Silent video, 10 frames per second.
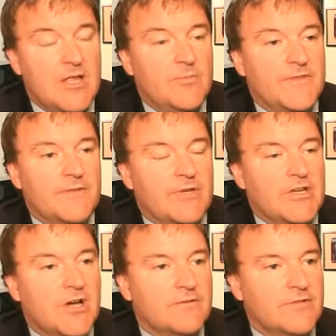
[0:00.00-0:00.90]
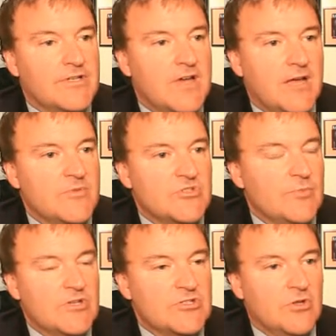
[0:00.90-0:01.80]
but the recovery time is
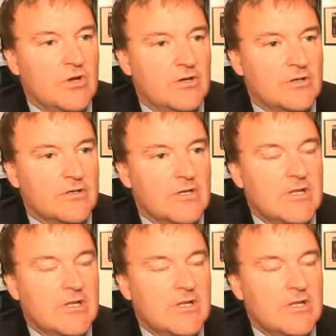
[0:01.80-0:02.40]
much longer.